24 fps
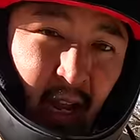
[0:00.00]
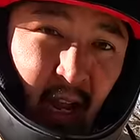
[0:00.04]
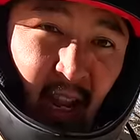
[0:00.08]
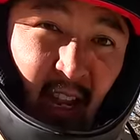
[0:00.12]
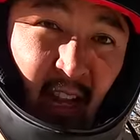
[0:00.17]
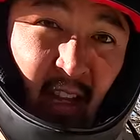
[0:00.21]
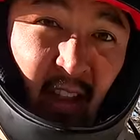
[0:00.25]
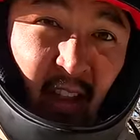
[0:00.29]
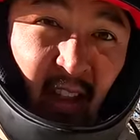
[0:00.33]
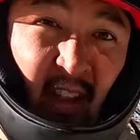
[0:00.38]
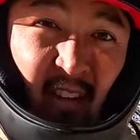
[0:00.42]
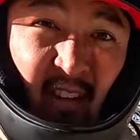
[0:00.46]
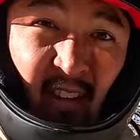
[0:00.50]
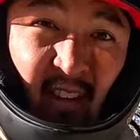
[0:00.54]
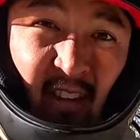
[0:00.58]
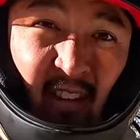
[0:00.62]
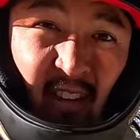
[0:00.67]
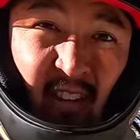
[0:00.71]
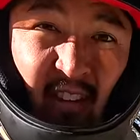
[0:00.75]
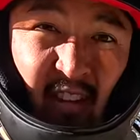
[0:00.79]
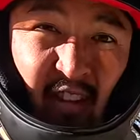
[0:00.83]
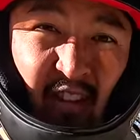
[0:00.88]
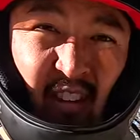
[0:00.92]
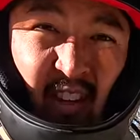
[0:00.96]
and this is
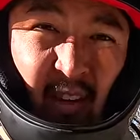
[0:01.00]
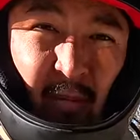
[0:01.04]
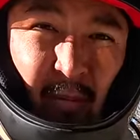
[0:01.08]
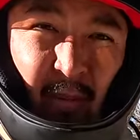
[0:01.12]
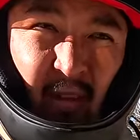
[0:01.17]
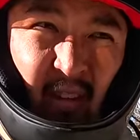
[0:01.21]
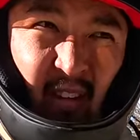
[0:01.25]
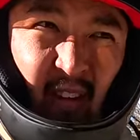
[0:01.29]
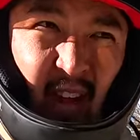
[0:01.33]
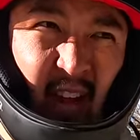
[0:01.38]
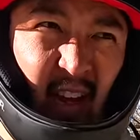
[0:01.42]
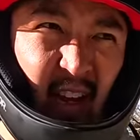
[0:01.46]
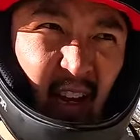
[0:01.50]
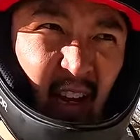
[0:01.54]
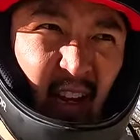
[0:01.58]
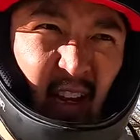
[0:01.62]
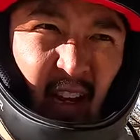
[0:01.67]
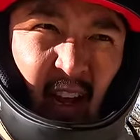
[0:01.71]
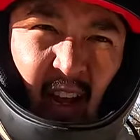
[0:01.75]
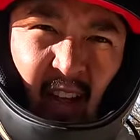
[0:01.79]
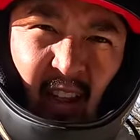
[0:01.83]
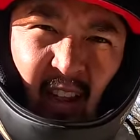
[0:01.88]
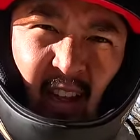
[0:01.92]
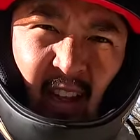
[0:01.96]
as cheap as, like,
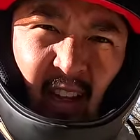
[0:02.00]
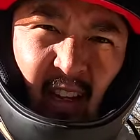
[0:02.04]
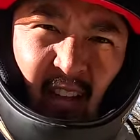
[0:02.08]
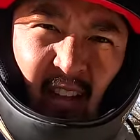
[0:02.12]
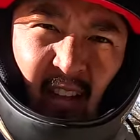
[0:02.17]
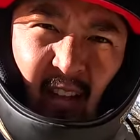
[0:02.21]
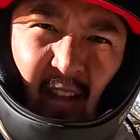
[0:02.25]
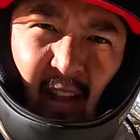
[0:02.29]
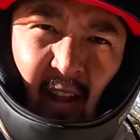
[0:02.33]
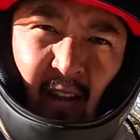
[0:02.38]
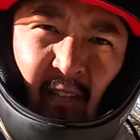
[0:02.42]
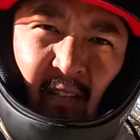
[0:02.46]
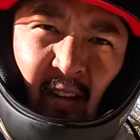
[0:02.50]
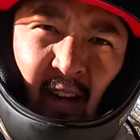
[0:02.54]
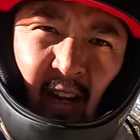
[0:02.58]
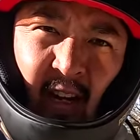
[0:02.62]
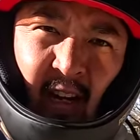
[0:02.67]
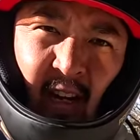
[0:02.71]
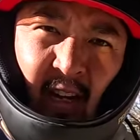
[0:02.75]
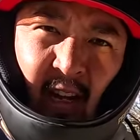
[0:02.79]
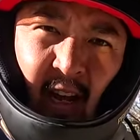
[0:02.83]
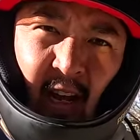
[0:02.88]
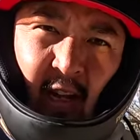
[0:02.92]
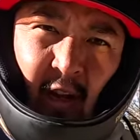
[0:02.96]
I think it's eleven
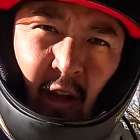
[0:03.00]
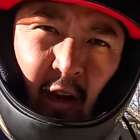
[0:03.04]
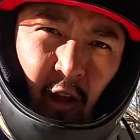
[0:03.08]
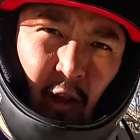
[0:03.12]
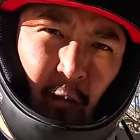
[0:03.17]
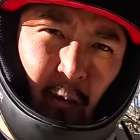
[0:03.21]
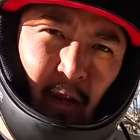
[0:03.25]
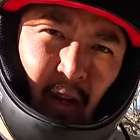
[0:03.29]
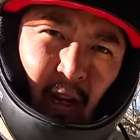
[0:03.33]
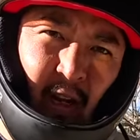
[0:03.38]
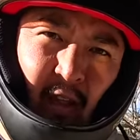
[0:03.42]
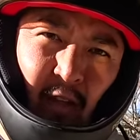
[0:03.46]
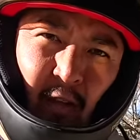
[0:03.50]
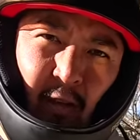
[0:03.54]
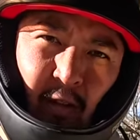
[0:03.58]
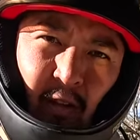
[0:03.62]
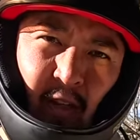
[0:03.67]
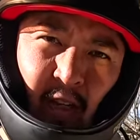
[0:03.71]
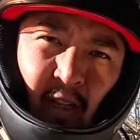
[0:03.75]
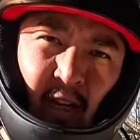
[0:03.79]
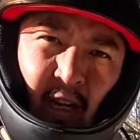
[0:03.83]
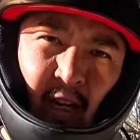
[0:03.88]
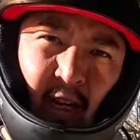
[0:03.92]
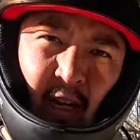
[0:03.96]
ninety-nine all the way to
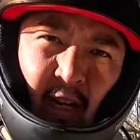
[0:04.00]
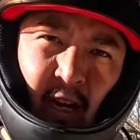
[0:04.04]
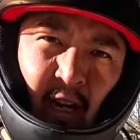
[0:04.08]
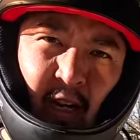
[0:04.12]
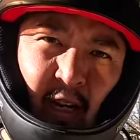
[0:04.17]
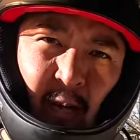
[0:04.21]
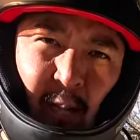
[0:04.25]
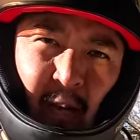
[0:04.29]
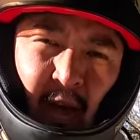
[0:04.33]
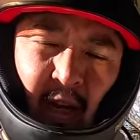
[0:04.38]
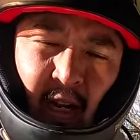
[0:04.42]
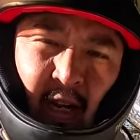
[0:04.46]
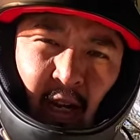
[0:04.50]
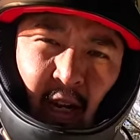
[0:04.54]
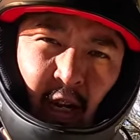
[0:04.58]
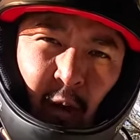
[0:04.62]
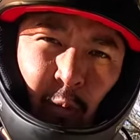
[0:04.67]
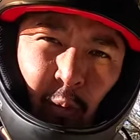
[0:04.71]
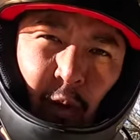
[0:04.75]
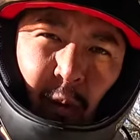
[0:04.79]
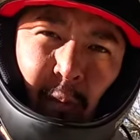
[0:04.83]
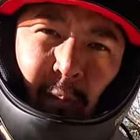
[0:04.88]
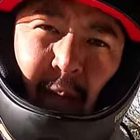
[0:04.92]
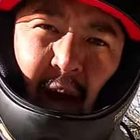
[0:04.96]
thirteen ninety-nine depending
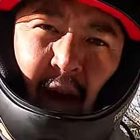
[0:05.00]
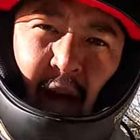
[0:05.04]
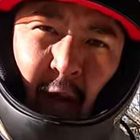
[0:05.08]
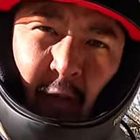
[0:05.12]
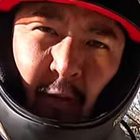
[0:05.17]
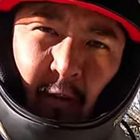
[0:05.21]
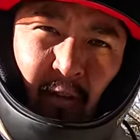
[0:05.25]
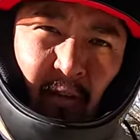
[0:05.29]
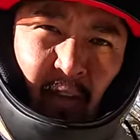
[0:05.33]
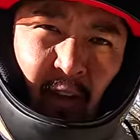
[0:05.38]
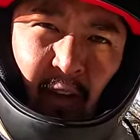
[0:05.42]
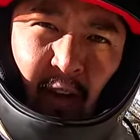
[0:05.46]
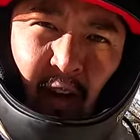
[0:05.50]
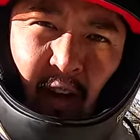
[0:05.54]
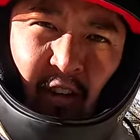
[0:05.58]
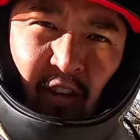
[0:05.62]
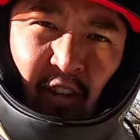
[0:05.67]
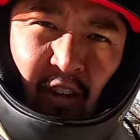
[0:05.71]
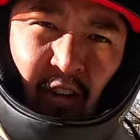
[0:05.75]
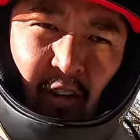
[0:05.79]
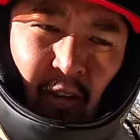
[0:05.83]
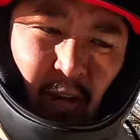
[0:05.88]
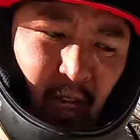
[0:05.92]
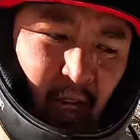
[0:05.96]
on what battery
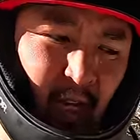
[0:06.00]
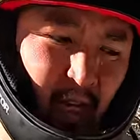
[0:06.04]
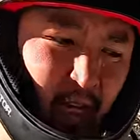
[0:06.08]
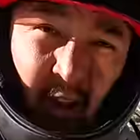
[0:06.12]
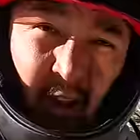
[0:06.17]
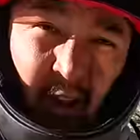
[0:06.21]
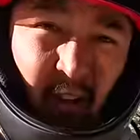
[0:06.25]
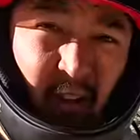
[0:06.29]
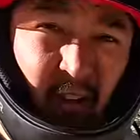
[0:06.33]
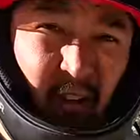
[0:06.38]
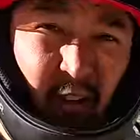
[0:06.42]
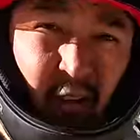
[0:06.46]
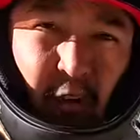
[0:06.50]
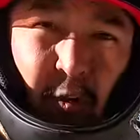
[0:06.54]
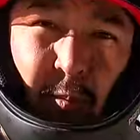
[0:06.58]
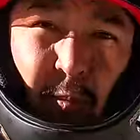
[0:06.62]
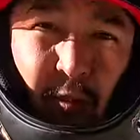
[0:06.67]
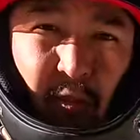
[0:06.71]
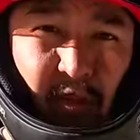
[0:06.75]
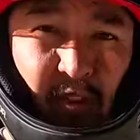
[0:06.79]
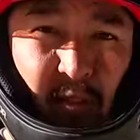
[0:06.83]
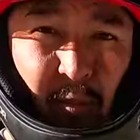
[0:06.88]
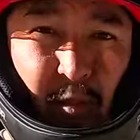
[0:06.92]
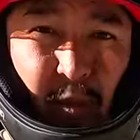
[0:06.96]
variation you get.
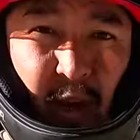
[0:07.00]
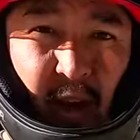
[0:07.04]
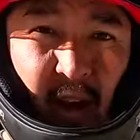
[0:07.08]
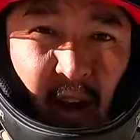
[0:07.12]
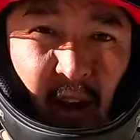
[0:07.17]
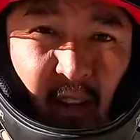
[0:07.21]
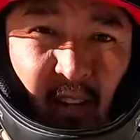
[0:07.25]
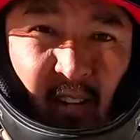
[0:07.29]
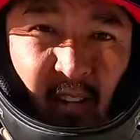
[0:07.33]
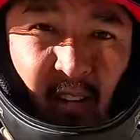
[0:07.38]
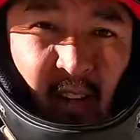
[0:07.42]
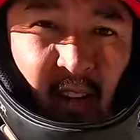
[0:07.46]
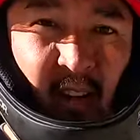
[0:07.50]
Super surprised.